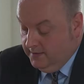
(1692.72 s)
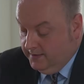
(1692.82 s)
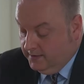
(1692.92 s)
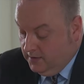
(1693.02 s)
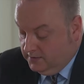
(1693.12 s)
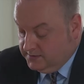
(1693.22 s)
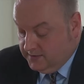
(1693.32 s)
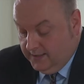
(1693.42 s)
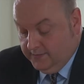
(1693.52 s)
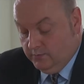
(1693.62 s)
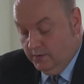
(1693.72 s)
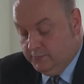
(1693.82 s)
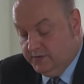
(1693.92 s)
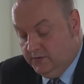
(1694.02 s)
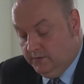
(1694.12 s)
In contrast, when
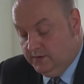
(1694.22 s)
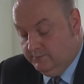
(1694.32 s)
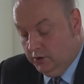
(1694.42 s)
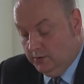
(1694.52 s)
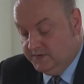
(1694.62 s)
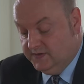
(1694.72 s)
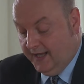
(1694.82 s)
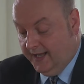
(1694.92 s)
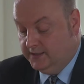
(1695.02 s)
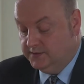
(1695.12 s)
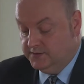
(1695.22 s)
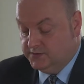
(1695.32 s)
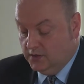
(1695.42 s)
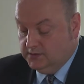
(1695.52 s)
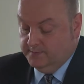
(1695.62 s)
pursuing diplomacy anchored
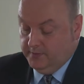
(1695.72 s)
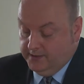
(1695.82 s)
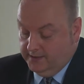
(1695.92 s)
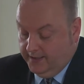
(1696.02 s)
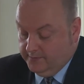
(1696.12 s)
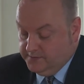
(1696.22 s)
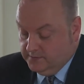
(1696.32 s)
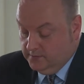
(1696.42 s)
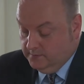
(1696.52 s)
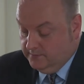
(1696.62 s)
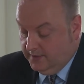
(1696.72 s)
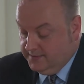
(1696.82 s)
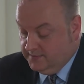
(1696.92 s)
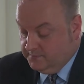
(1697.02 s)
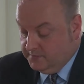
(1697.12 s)
strongly by the language of human
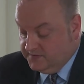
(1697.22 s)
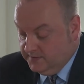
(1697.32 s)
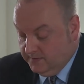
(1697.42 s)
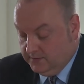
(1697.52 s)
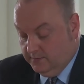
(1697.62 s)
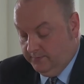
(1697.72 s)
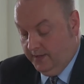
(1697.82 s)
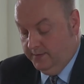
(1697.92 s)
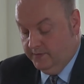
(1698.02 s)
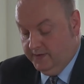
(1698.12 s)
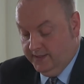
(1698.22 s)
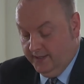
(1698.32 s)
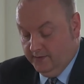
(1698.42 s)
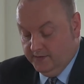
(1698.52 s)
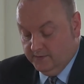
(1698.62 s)
rights and specifically framed within
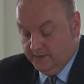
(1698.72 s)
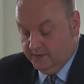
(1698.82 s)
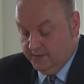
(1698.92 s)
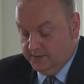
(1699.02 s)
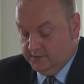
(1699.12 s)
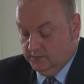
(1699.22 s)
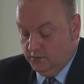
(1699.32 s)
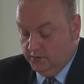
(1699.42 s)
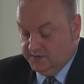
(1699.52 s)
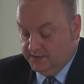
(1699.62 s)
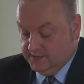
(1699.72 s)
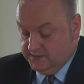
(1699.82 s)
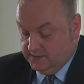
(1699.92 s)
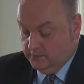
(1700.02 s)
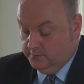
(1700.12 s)
areas of international law such as
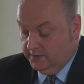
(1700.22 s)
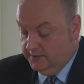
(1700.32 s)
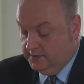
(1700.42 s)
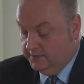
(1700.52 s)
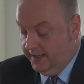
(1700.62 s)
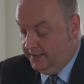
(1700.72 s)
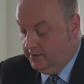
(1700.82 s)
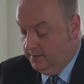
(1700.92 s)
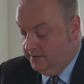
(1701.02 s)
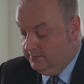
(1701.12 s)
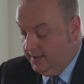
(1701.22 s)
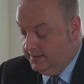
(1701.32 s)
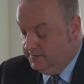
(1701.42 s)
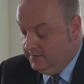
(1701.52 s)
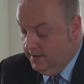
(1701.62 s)
civil, political and economic rights,